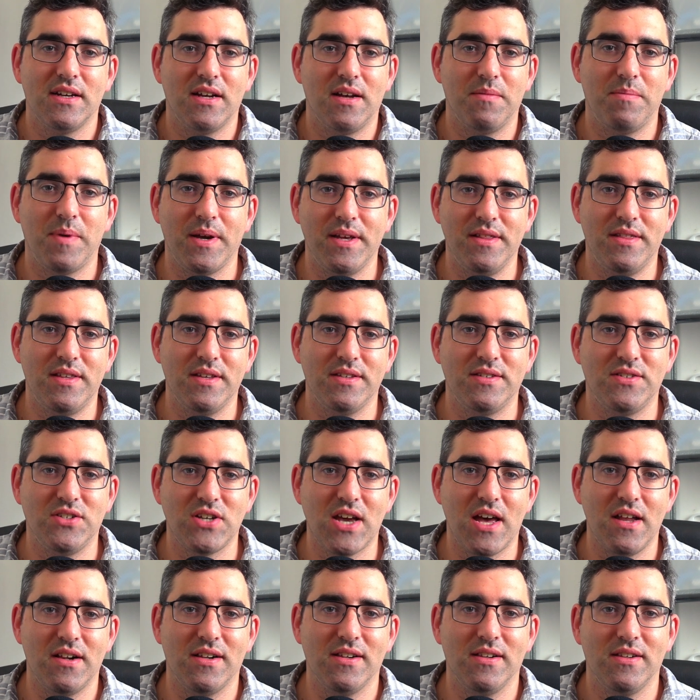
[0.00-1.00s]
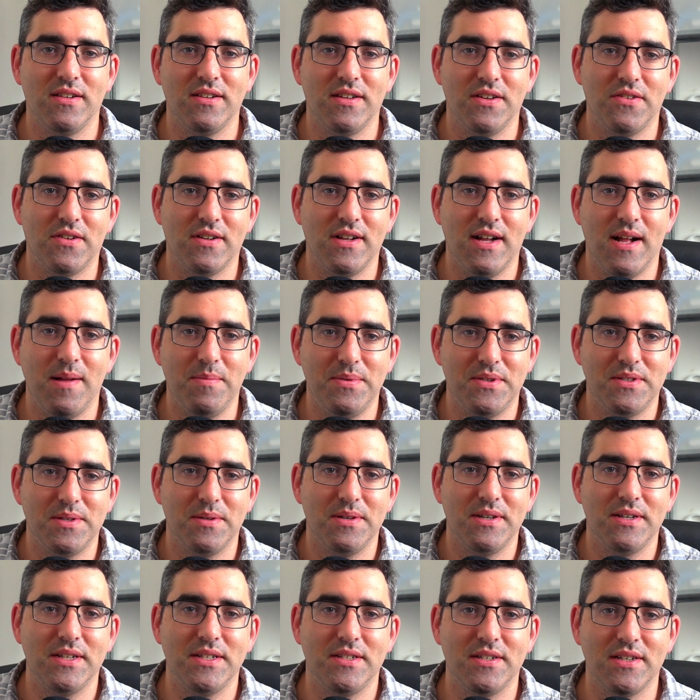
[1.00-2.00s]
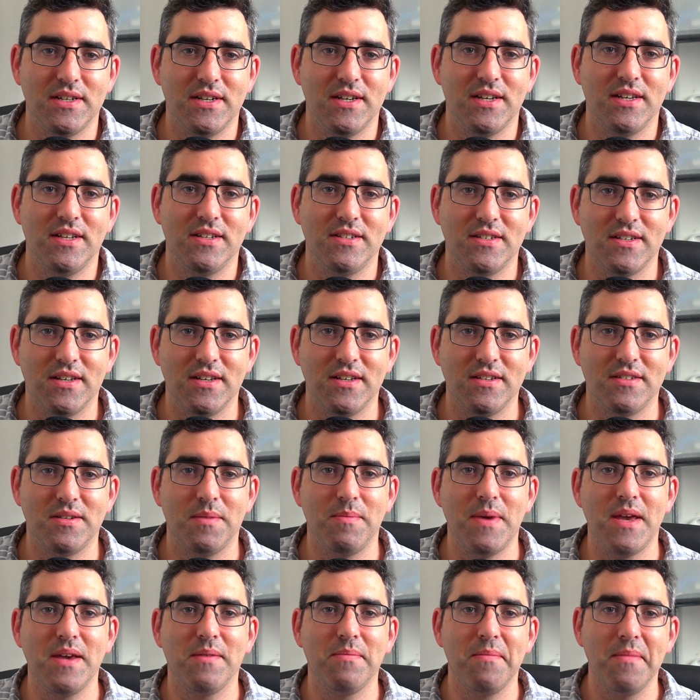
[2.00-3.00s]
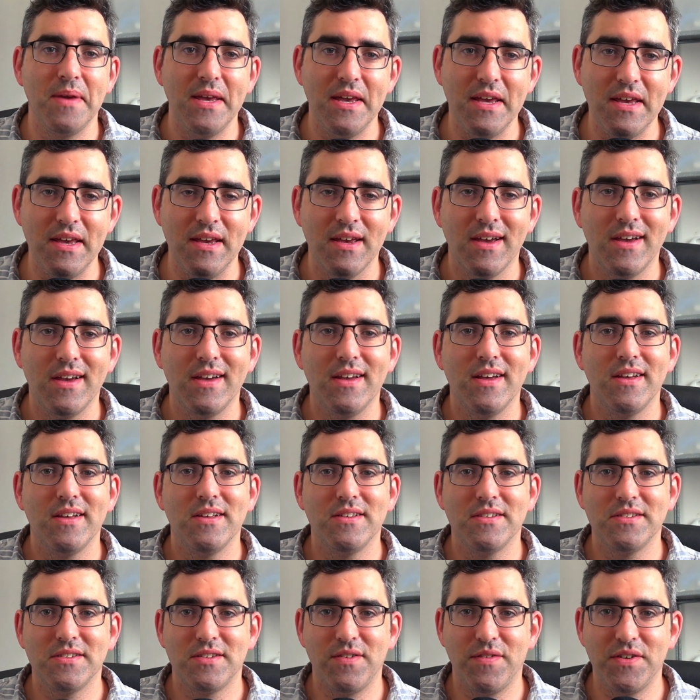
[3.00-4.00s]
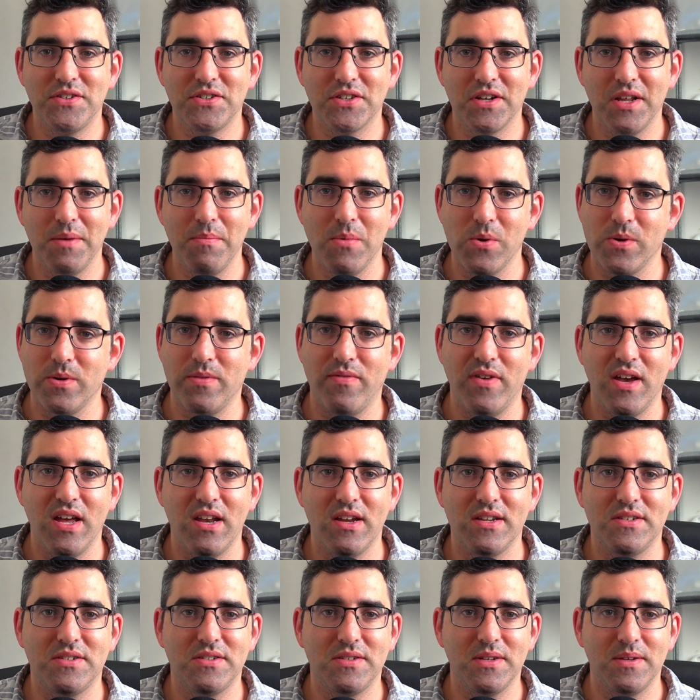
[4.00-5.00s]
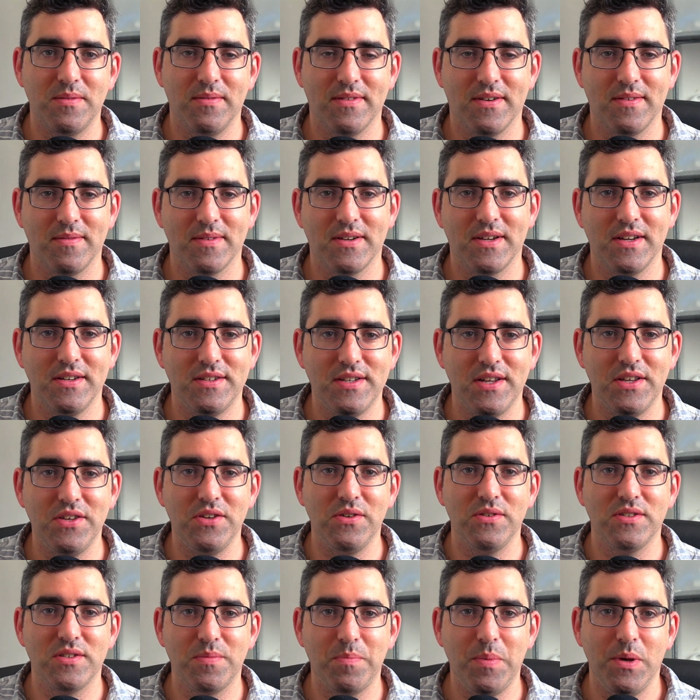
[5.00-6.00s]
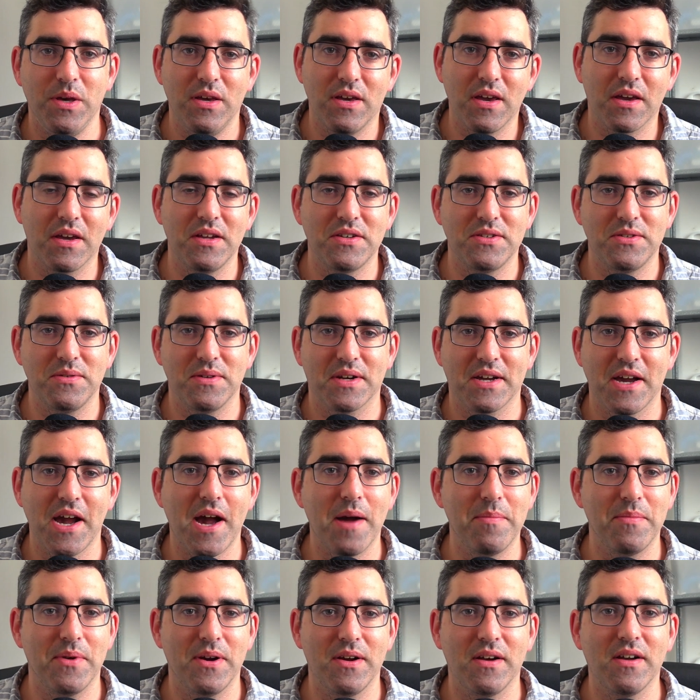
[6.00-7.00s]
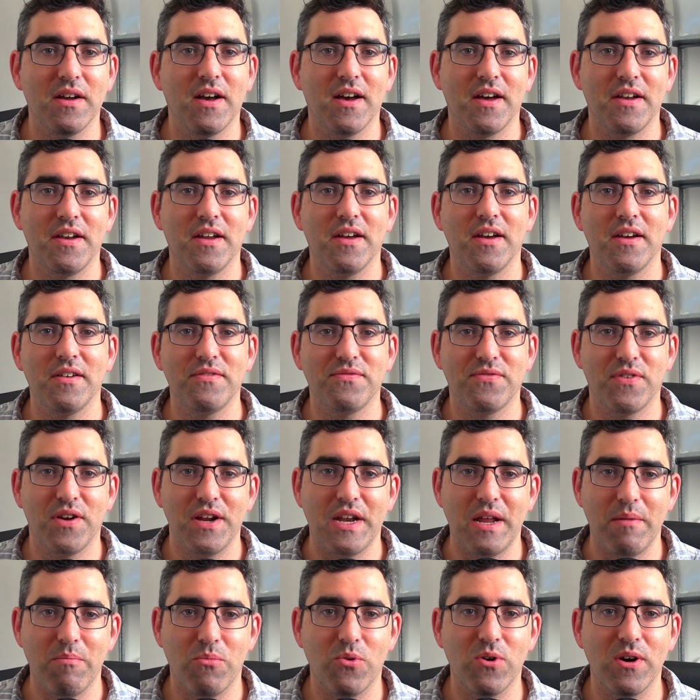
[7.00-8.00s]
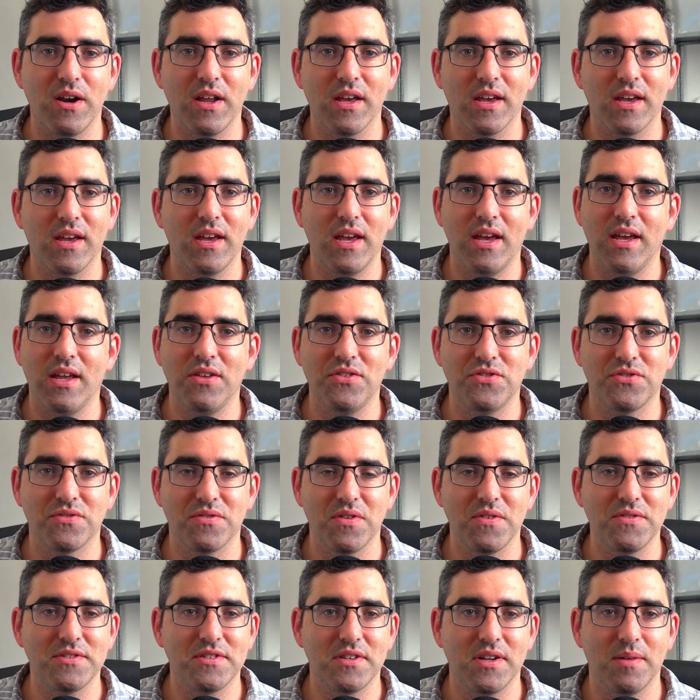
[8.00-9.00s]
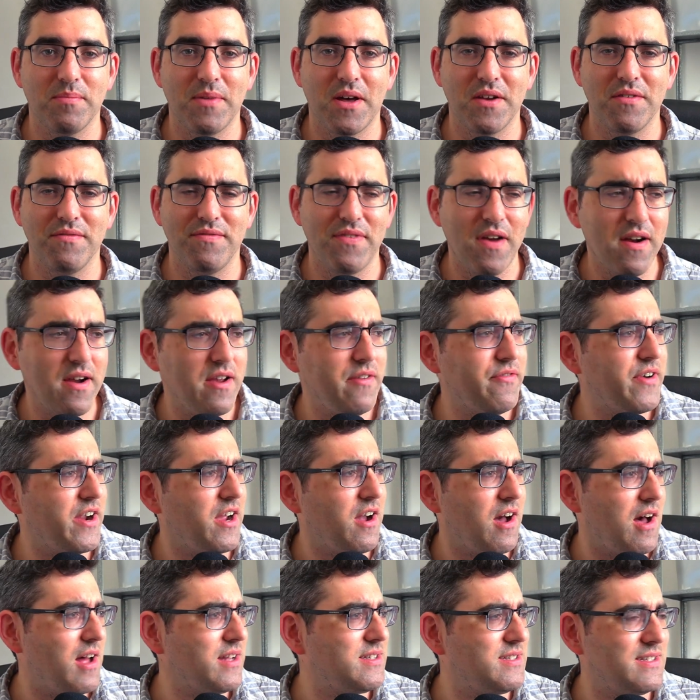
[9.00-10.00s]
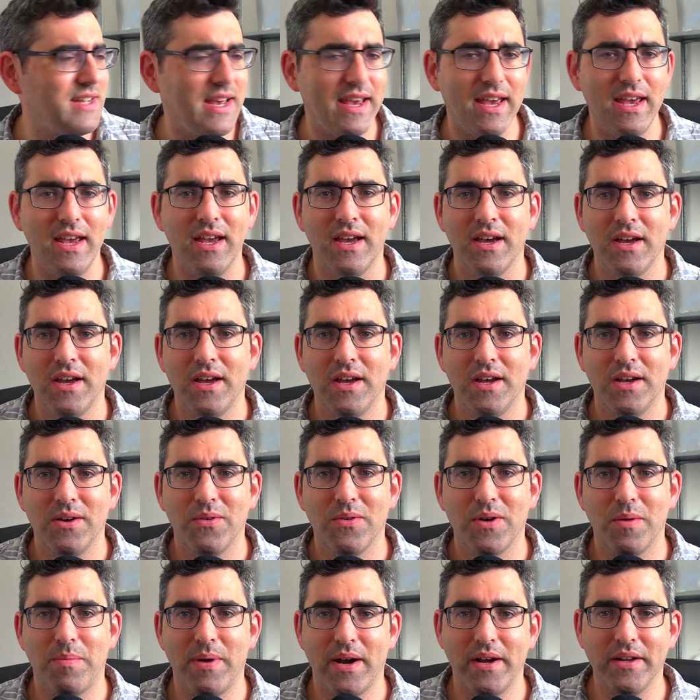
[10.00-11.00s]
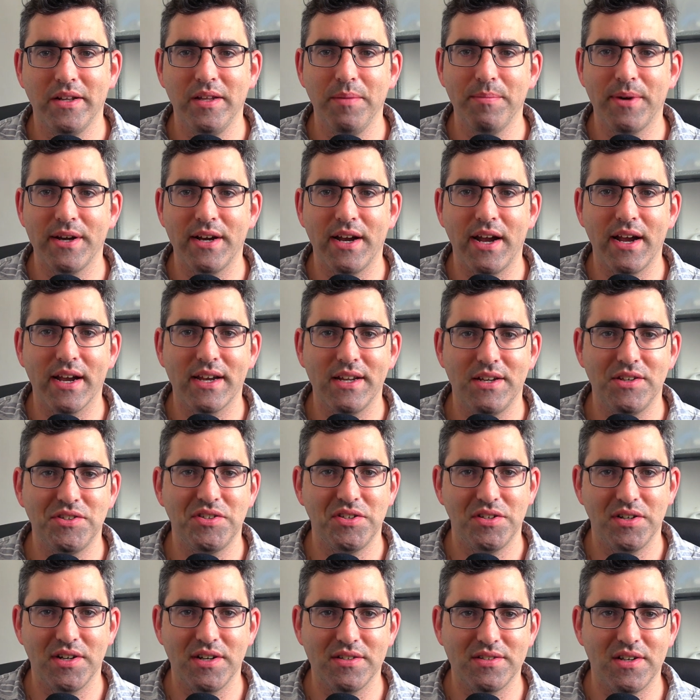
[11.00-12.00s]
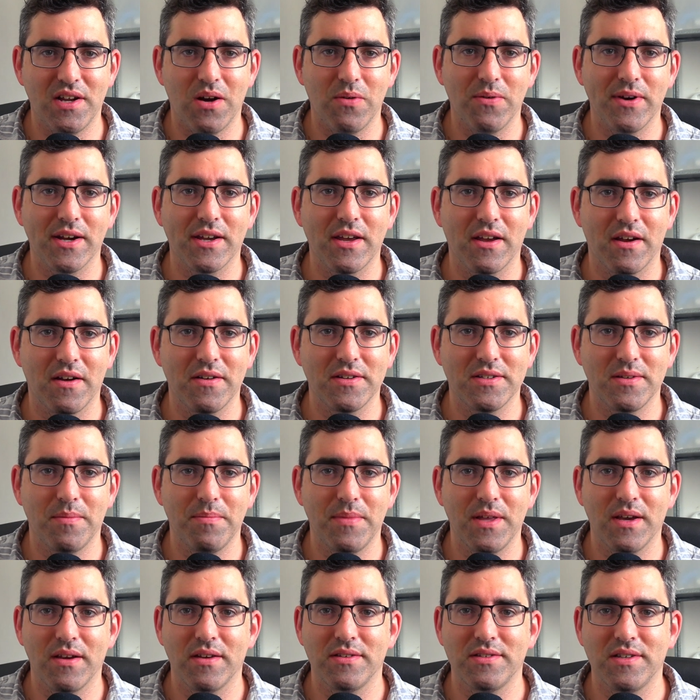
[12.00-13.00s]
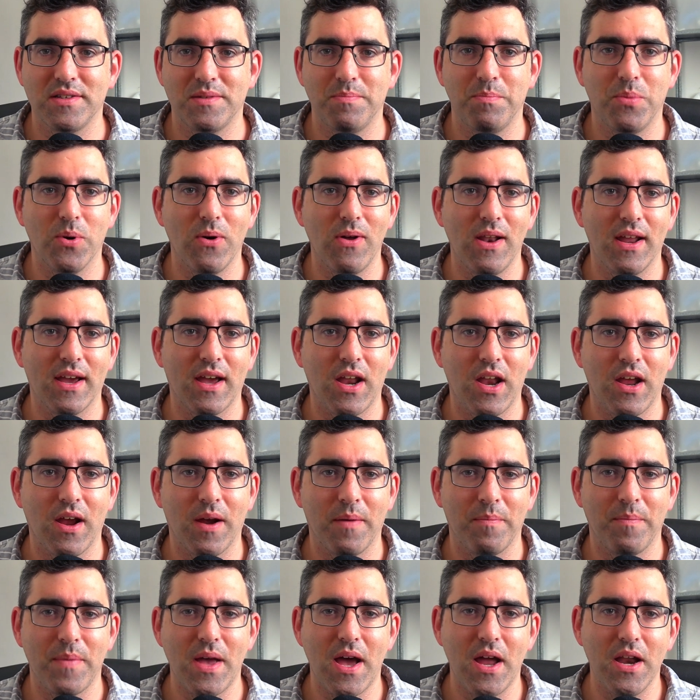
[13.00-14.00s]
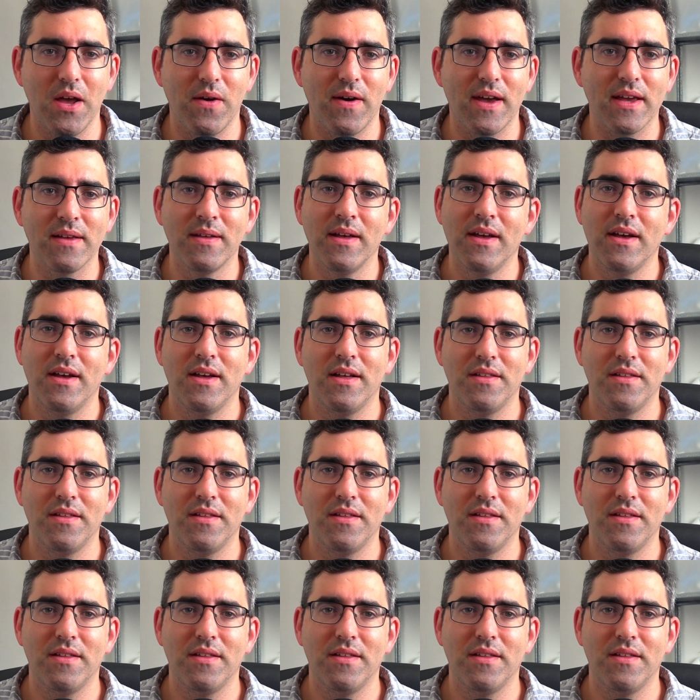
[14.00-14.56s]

about this channel. It all helps to make me sufficiently motivated to continue speaking into a camera on a Friday morning in Jerusalem on a very, very hot day where apparently my air conditioner is not working or something because it's boiling in here. Anyway,